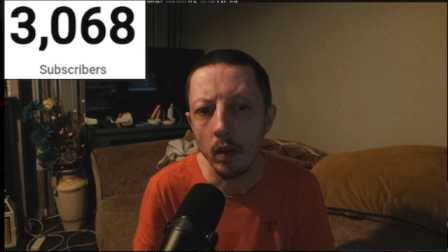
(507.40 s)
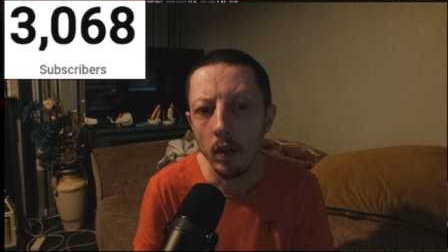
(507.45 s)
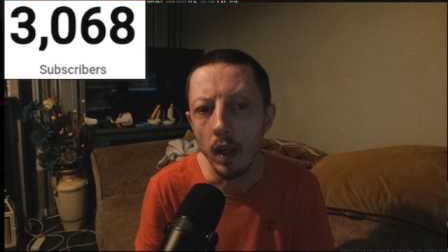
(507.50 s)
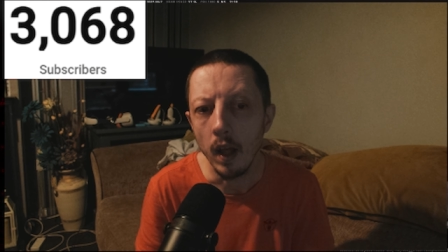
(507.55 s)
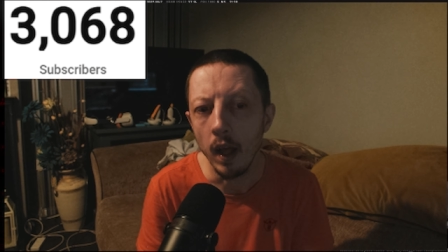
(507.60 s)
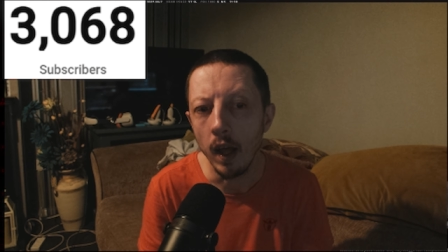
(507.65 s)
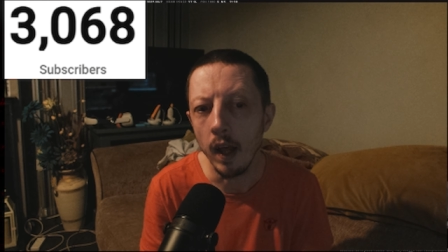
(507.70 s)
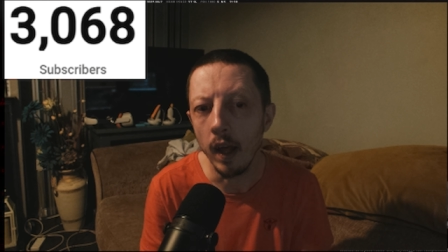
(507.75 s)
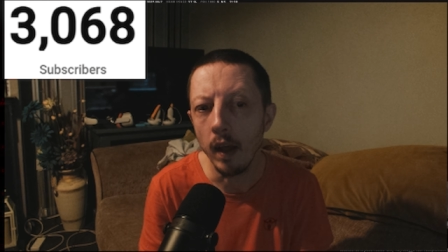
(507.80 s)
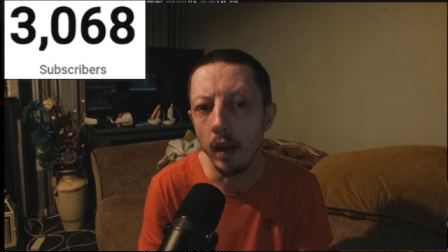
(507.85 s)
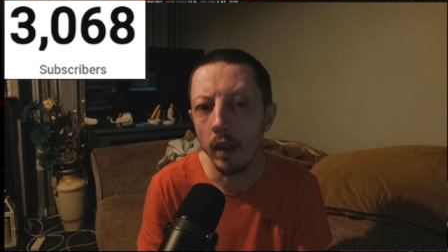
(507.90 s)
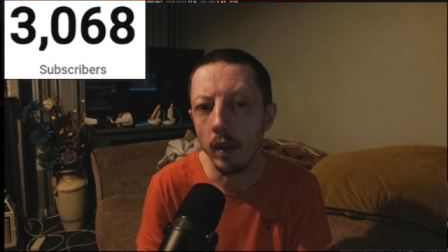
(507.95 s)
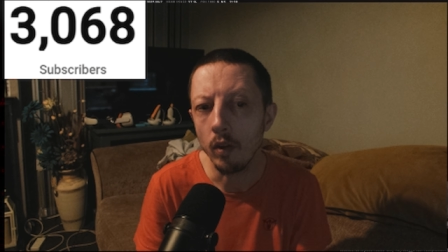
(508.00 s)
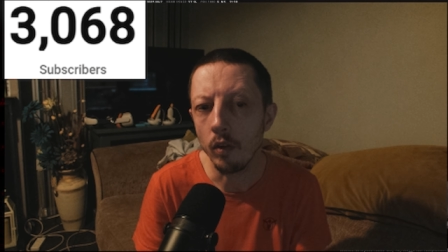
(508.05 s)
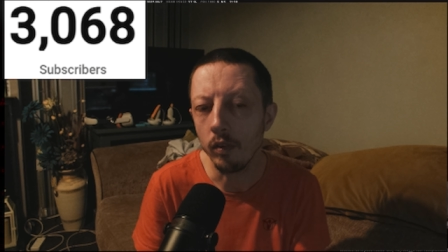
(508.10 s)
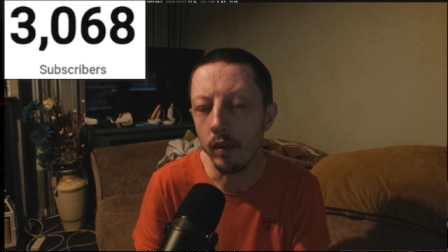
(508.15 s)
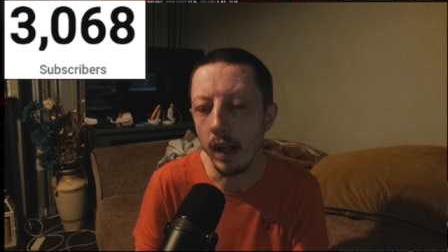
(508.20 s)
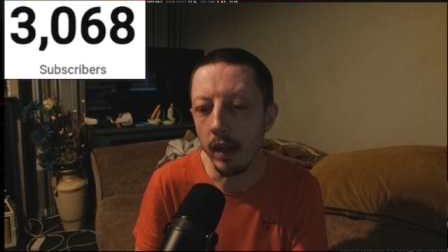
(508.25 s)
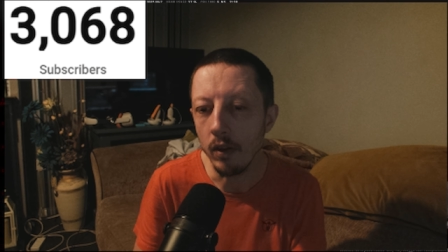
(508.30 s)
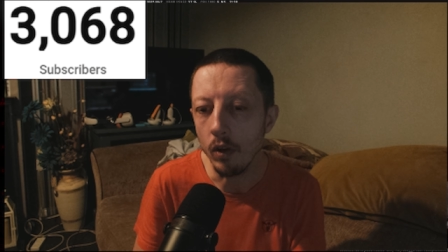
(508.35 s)

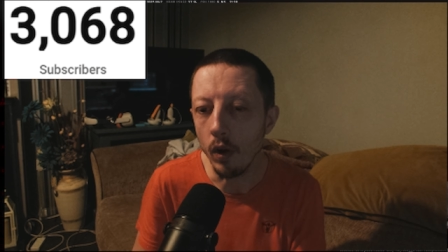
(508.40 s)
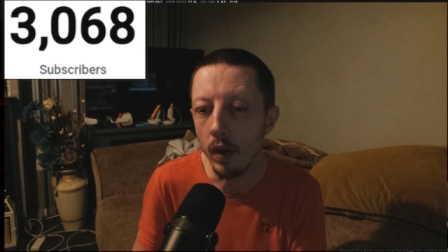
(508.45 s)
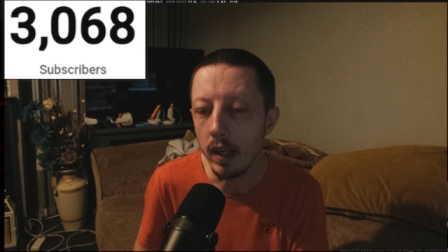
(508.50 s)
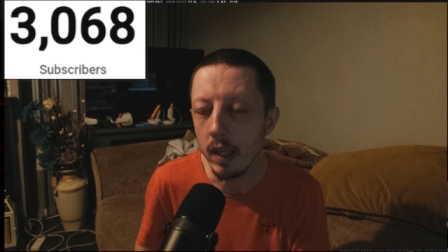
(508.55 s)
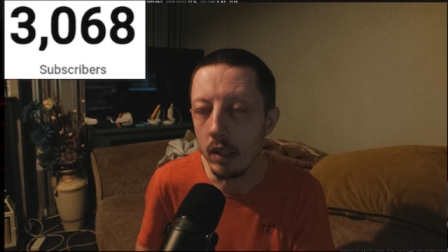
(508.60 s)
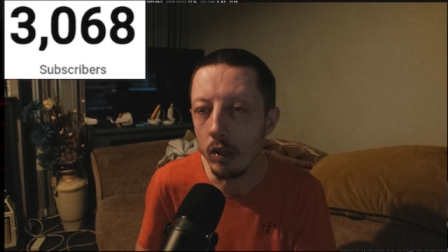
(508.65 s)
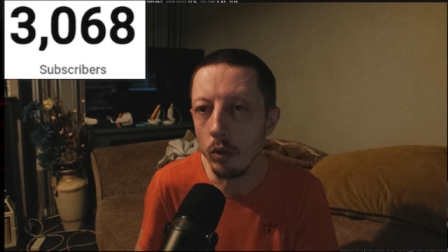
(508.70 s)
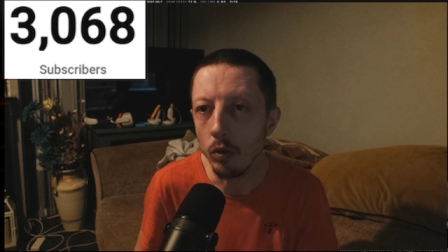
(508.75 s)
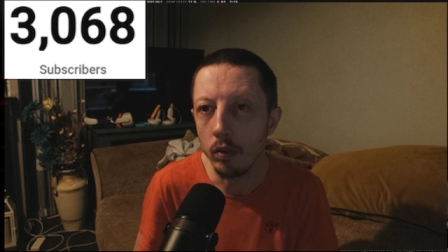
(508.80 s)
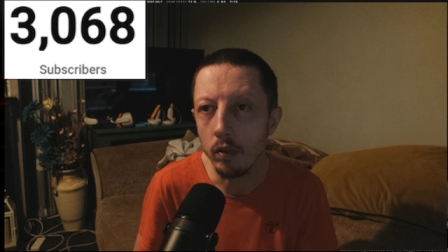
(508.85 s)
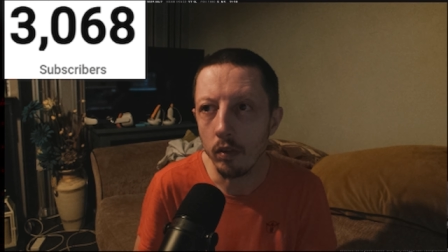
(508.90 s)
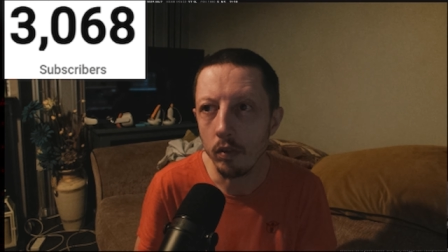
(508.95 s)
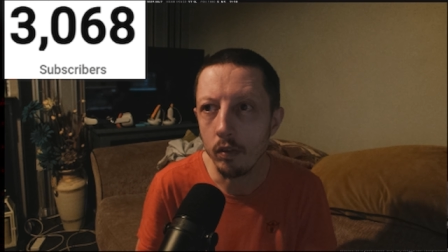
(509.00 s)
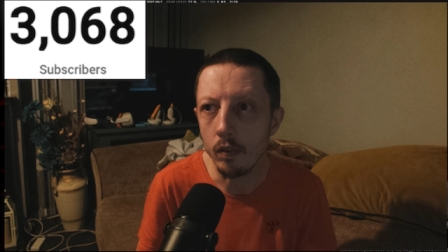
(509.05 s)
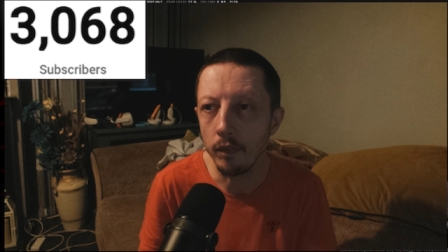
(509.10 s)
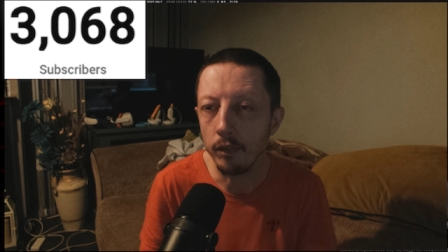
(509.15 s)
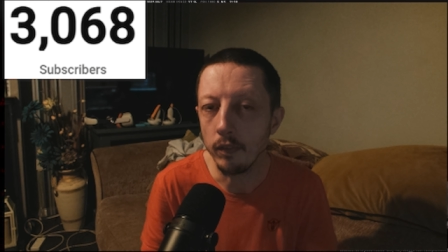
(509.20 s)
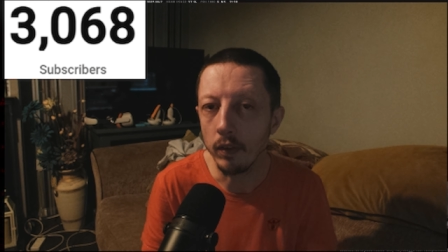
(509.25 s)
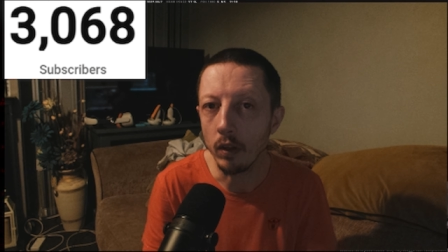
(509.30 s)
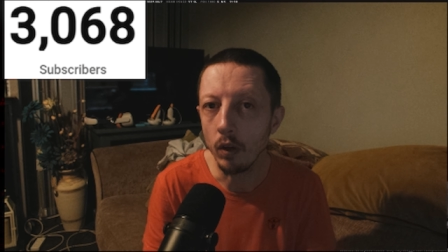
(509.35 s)
because uh, I know he uses
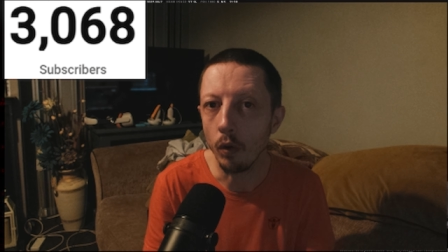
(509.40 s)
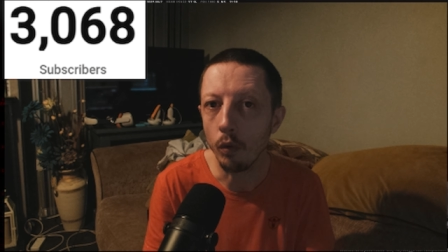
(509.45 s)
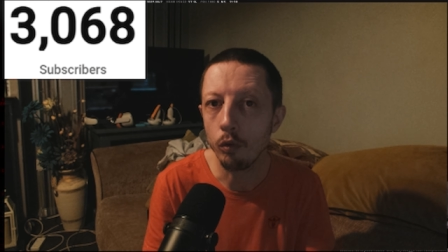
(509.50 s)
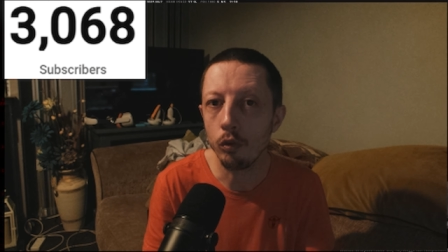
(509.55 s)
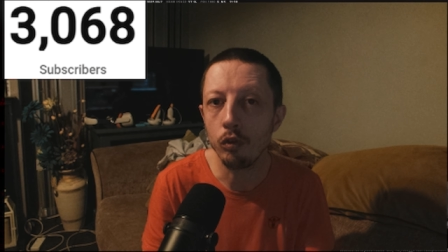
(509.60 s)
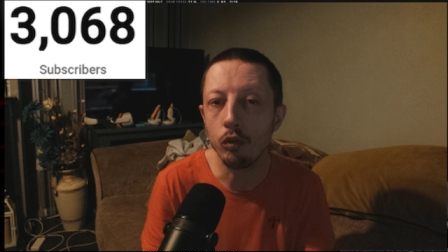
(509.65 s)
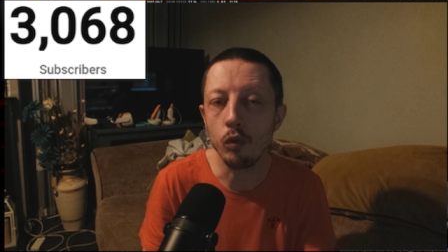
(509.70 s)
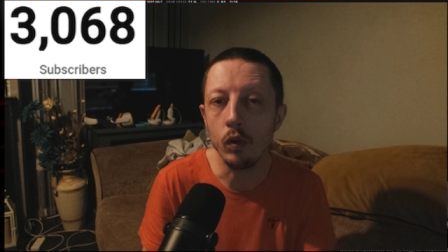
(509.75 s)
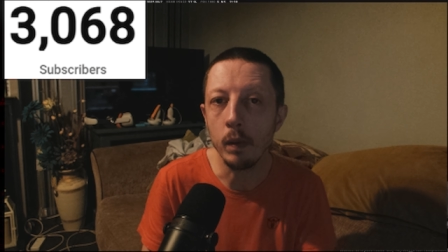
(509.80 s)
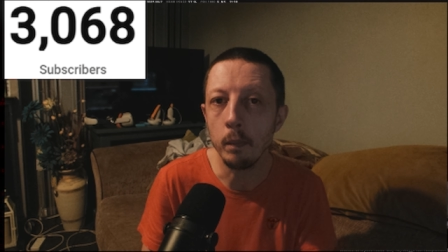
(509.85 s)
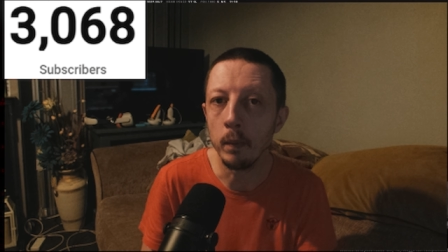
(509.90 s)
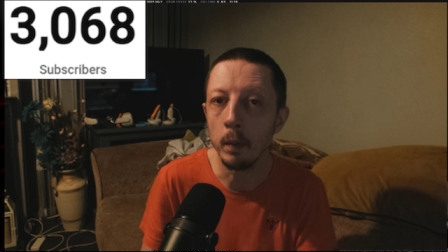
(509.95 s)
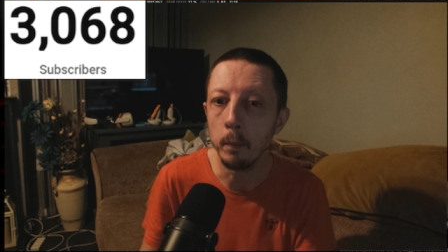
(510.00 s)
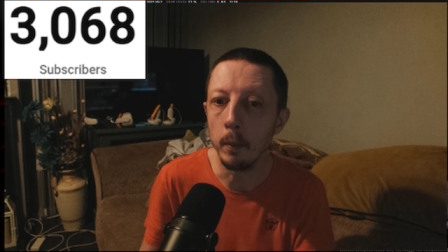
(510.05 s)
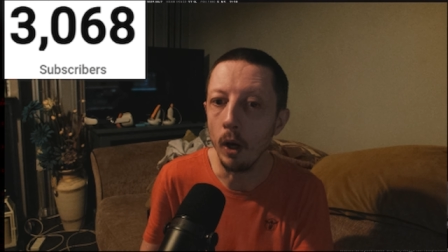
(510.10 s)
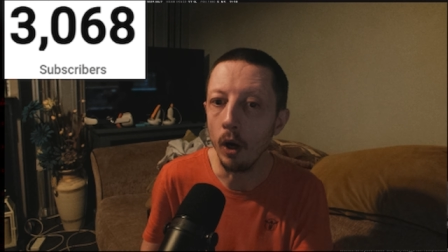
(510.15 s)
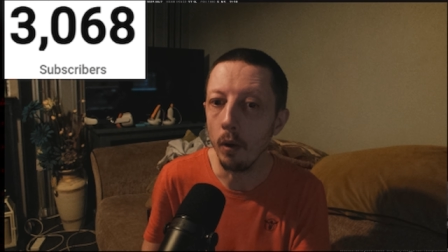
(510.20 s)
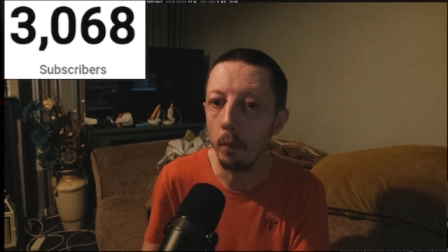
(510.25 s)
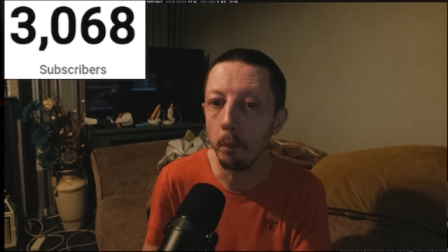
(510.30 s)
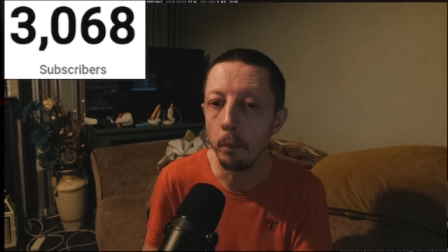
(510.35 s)
something called
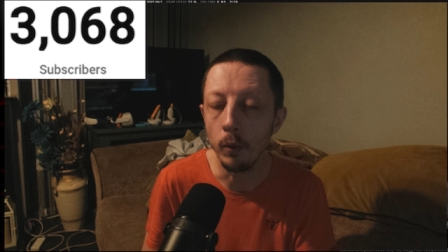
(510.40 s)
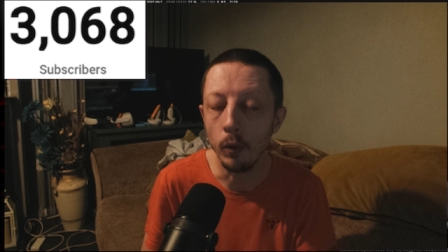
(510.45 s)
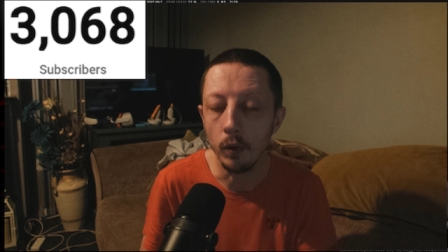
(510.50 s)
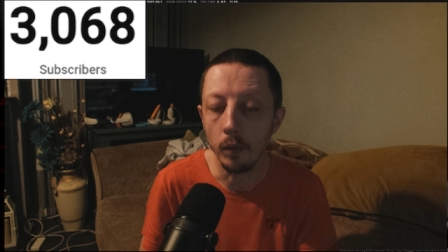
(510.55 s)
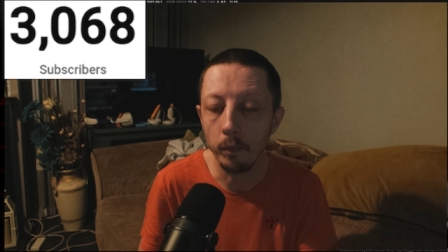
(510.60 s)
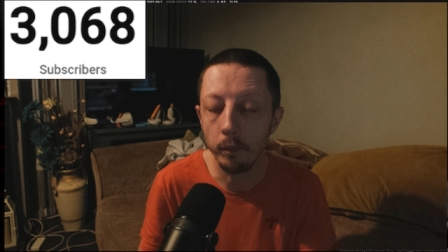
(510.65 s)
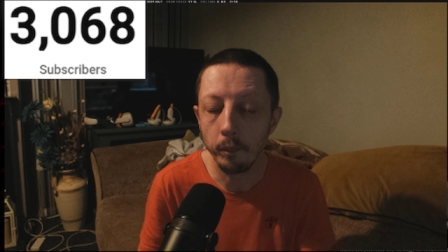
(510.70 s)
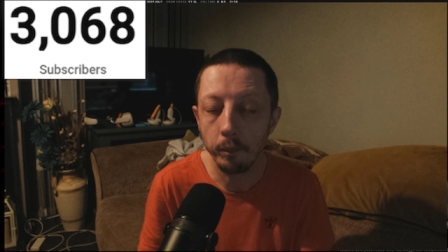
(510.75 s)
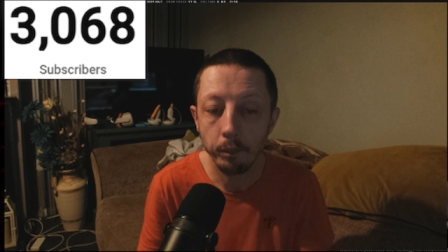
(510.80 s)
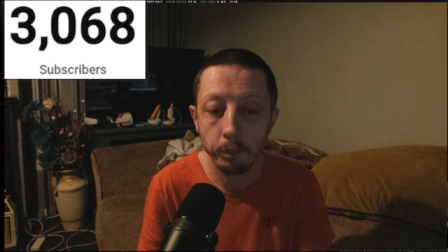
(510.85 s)
StreamerBot, but